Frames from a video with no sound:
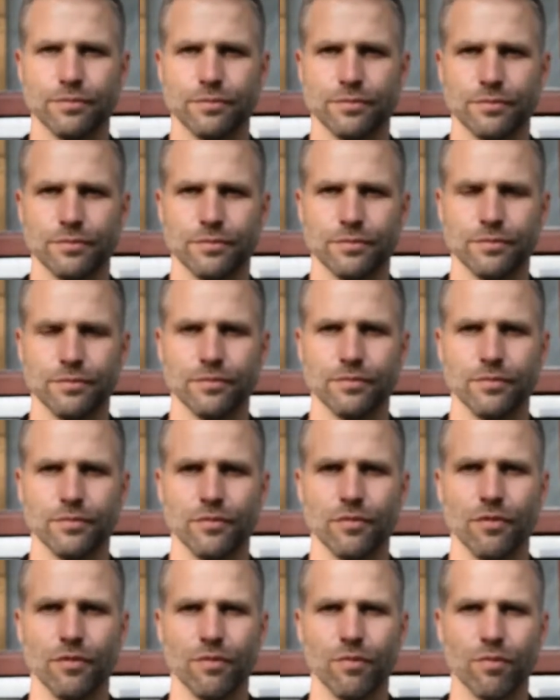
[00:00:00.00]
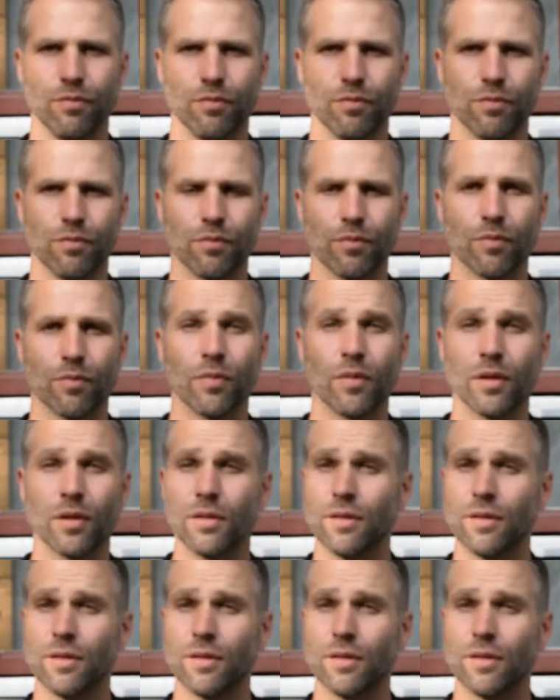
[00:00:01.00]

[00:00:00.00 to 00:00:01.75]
No one is speaking in this clip.